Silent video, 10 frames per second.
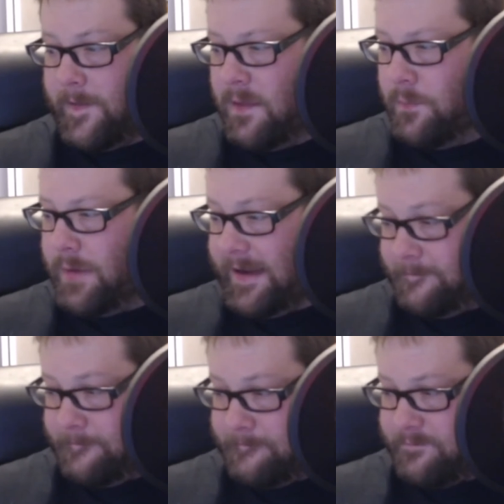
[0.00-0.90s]
But
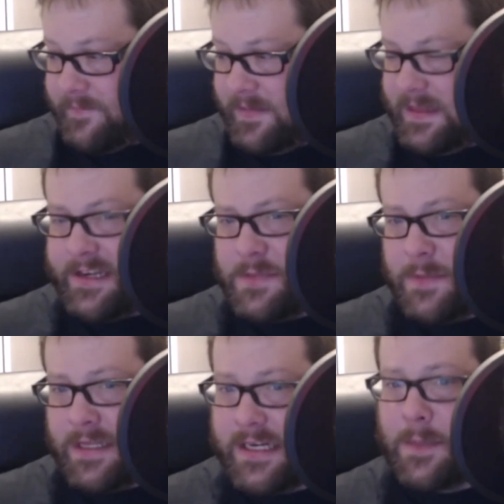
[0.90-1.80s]
that doesn't
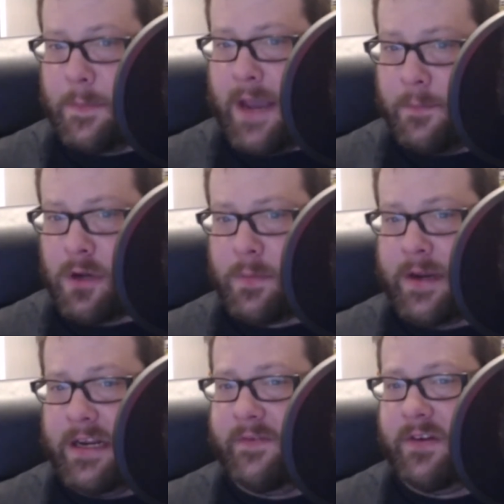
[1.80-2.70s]
mean that it's a bad book by
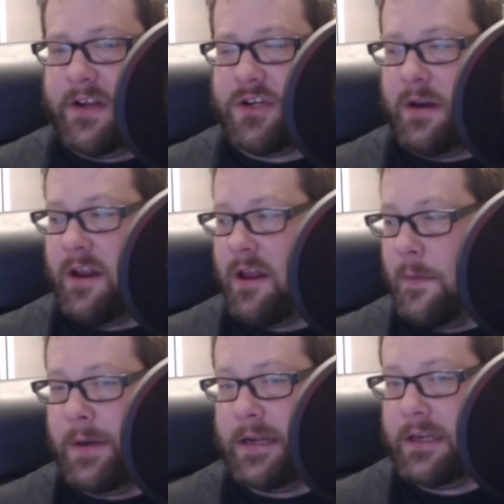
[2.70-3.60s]
any definition.
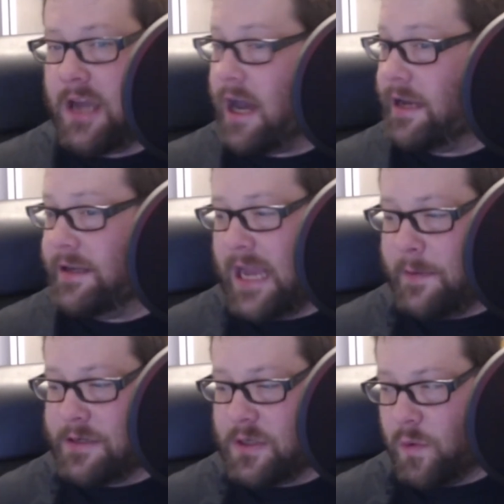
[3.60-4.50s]
But goddamn
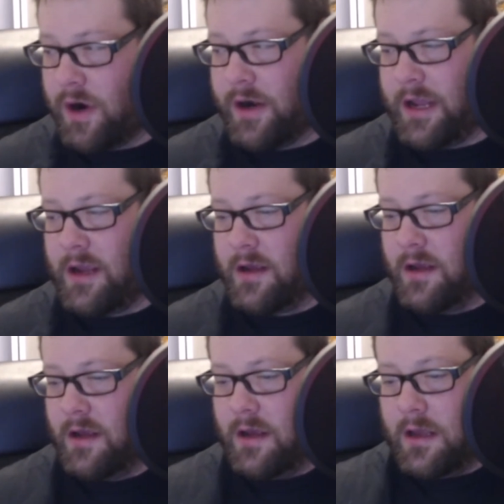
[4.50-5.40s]
is it wordy.
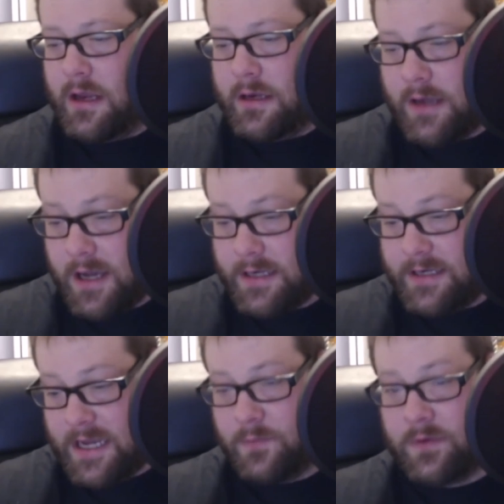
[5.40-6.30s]
And
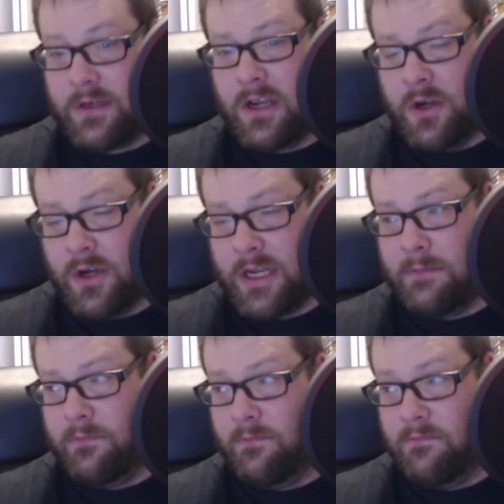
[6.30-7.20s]
goddamn could it
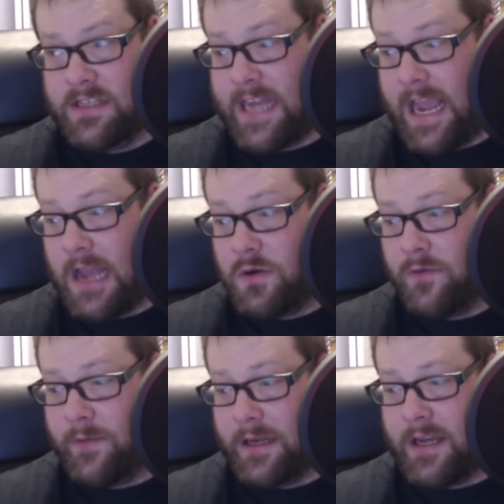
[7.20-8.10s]
stand to
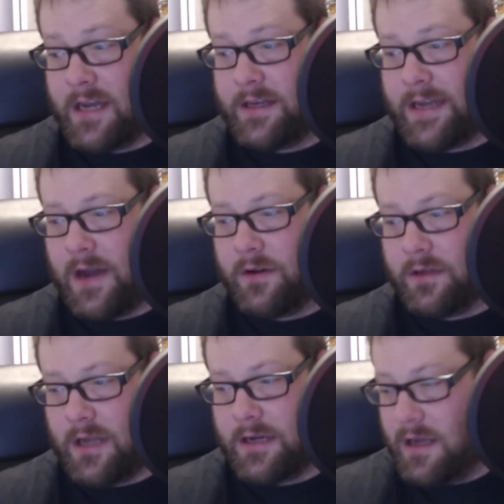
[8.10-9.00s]
have been cut down a
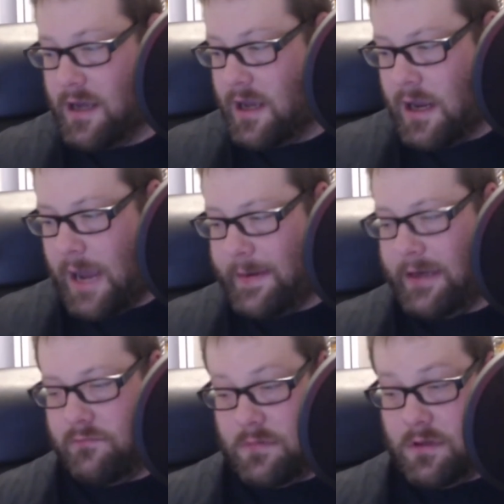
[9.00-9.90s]
lot. I mean,
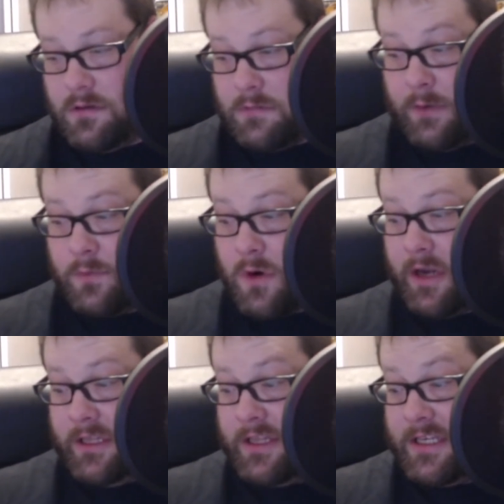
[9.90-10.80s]

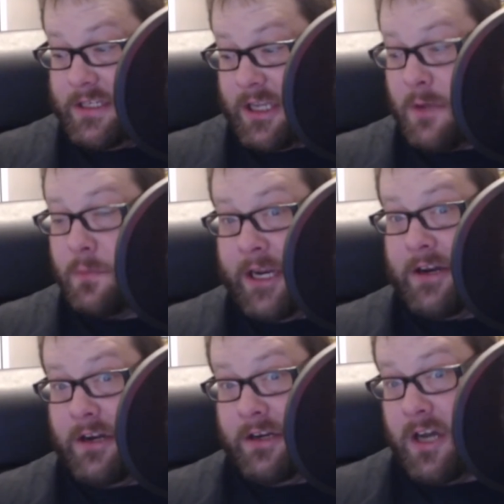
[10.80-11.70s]
ironically, this is the complete and
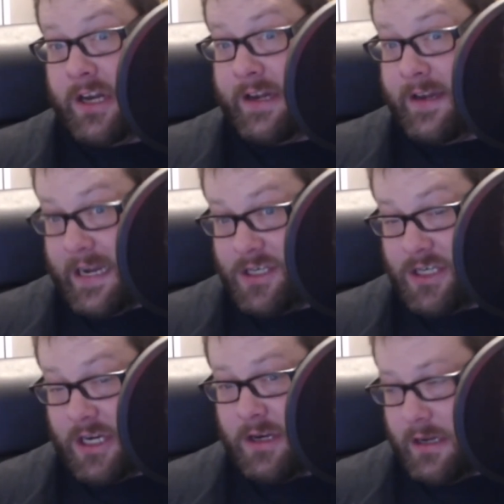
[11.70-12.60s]
uncut
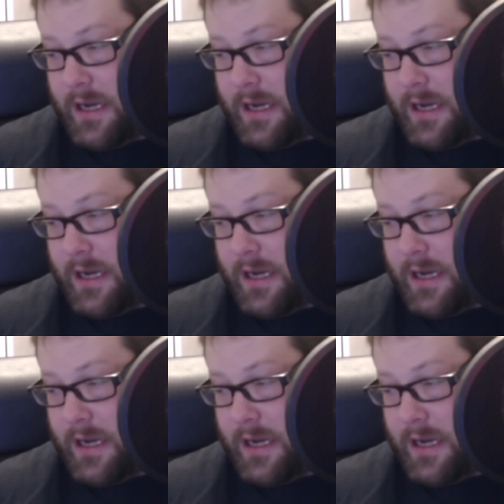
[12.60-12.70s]
edition.